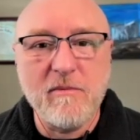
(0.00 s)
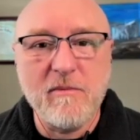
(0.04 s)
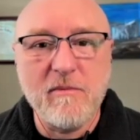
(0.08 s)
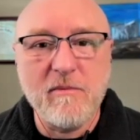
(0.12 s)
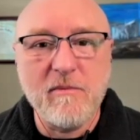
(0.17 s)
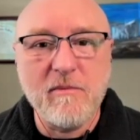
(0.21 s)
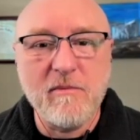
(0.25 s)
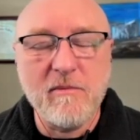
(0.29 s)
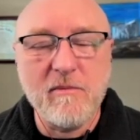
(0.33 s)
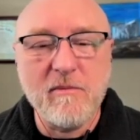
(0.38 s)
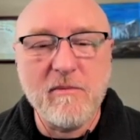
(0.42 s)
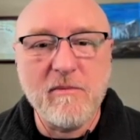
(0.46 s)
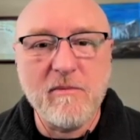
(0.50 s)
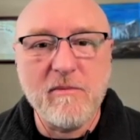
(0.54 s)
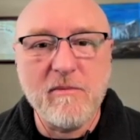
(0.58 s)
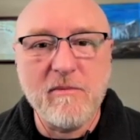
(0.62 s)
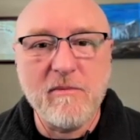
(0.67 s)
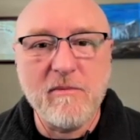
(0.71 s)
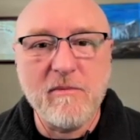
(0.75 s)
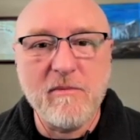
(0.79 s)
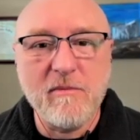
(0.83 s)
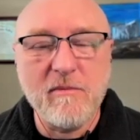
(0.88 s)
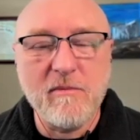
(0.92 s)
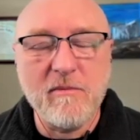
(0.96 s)

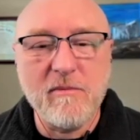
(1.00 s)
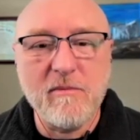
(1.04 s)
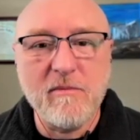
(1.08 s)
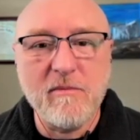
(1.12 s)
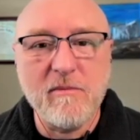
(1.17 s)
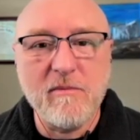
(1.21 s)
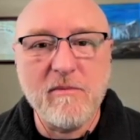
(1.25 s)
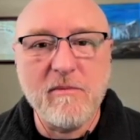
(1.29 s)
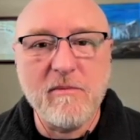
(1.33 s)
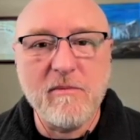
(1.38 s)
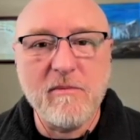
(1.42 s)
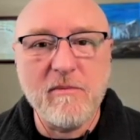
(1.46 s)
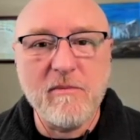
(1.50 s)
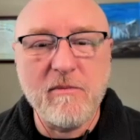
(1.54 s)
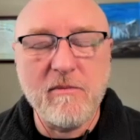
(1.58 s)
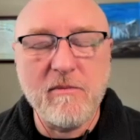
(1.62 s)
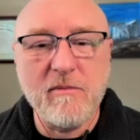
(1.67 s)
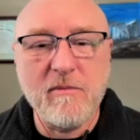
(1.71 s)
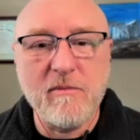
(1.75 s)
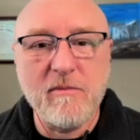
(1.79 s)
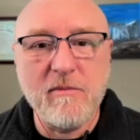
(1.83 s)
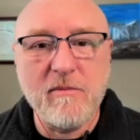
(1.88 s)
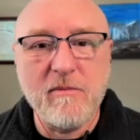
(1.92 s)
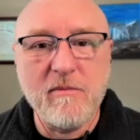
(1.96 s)

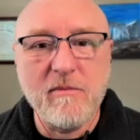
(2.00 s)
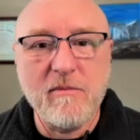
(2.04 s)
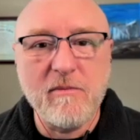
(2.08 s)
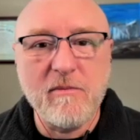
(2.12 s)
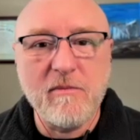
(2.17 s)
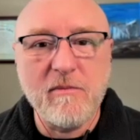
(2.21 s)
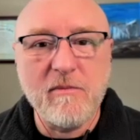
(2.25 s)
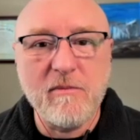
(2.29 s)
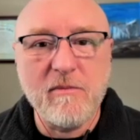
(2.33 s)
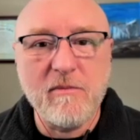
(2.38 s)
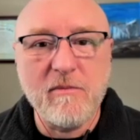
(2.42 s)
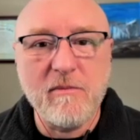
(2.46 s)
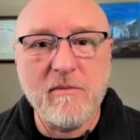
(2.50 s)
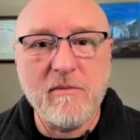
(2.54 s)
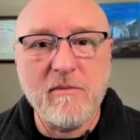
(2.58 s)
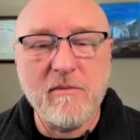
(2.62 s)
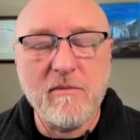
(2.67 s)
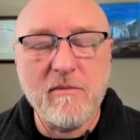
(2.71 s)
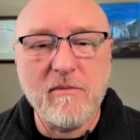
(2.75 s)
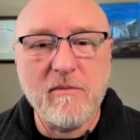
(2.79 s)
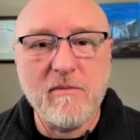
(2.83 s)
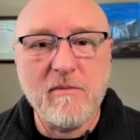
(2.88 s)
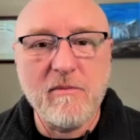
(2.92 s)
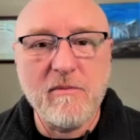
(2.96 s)

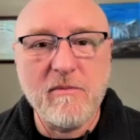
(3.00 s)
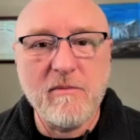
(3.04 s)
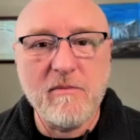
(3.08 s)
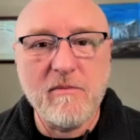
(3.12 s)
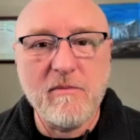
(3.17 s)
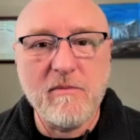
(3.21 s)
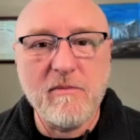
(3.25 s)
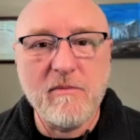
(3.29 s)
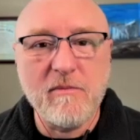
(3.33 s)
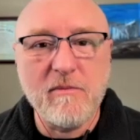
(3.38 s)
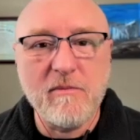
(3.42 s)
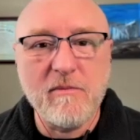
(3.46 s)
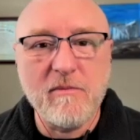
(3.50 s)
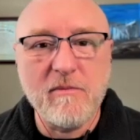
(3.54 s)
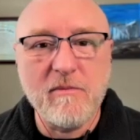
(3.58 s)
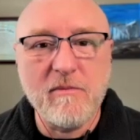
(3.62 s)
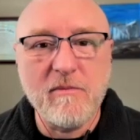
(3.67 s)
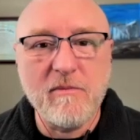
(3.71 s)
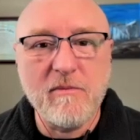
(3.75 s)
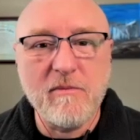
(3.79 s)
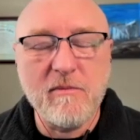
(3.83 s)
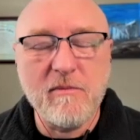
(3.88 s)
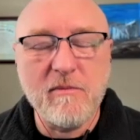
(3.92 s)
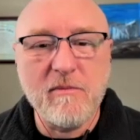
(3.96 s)

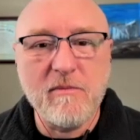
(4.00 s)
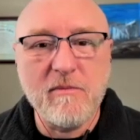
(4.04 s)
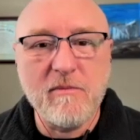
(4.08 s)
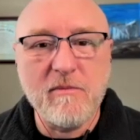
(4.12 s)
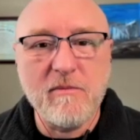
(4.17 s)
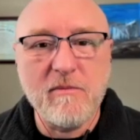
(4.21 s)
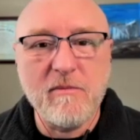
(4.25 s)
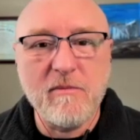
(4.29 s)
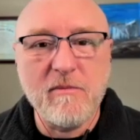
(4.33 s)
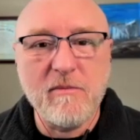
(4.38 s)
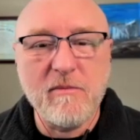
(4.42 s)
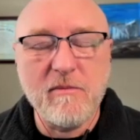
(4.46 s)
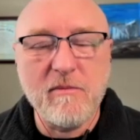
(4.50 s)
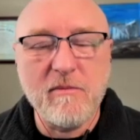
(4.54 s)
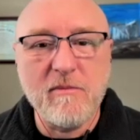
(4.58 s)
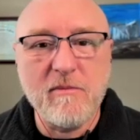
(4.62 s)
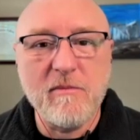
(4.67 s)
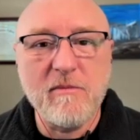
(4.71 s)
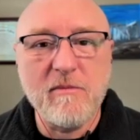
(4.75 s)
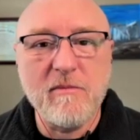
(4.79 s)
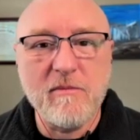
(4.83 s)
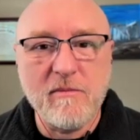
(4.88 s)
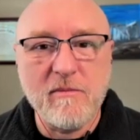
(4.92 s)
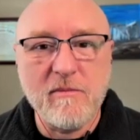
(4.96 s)

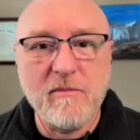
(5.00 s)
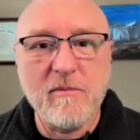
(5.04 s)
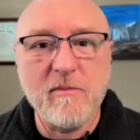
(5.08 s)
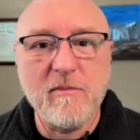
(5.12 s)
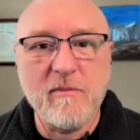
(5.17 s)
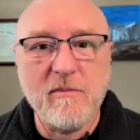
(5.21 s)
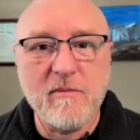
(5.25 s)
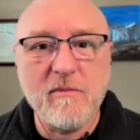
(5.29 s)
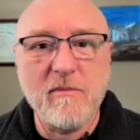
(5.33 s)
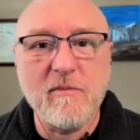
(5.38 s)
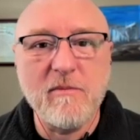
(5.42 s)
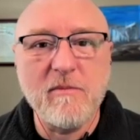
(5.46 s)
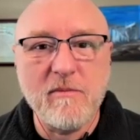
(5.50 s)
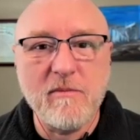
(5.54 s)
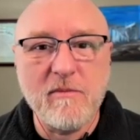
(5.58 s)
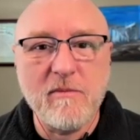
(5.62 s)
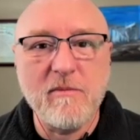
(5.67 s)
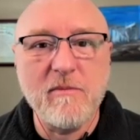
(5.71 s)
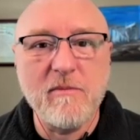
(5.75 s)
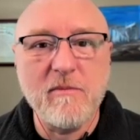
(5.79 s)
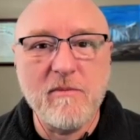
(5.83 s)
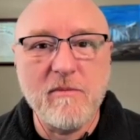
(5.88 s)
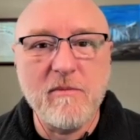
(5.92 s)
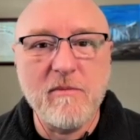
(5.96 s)

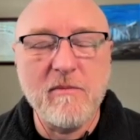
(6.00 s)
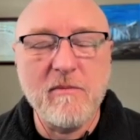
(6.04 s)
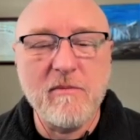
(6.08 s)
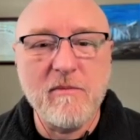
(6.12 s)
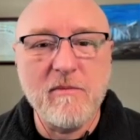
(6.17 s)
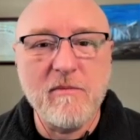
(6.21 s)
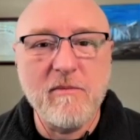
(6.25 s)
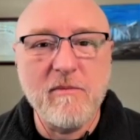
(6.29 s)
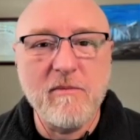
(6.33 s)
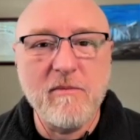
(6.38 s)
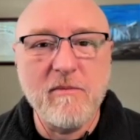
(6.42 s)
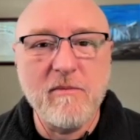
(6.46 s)
(not speaking)